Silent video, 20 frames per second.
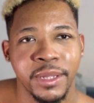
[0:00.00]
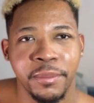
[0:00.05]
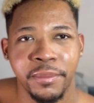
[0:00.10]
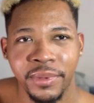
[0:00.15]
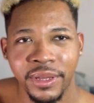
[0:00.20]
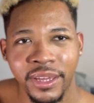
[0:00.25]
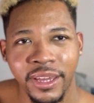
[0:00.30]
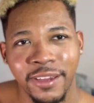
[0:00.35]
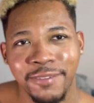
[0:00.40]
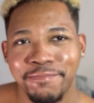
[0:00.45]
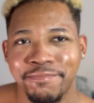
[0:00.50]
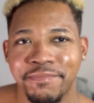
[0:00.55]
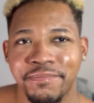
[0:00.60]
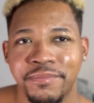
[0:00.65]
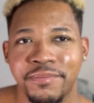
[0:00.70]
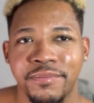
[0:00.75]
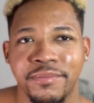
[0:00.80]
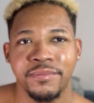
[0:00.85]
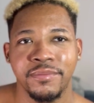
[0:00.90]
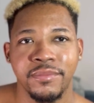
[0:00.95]
But yeah.
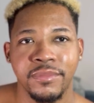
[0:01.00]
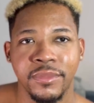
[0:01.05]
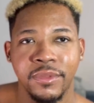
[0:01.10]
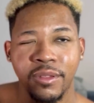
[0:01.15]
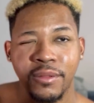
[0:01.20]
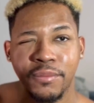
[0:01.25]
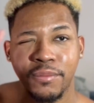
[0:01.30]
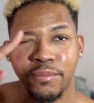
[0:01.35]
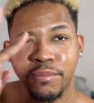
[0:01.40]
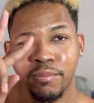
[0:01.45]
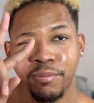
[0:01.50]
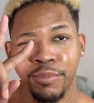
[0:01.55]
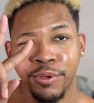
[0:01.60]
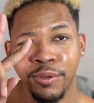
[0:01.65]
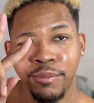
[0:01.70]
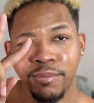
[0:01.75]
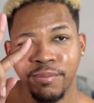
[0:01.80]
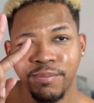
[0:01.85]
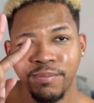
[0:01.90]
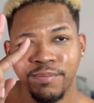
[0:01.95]

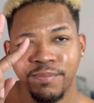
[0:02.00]
Boom.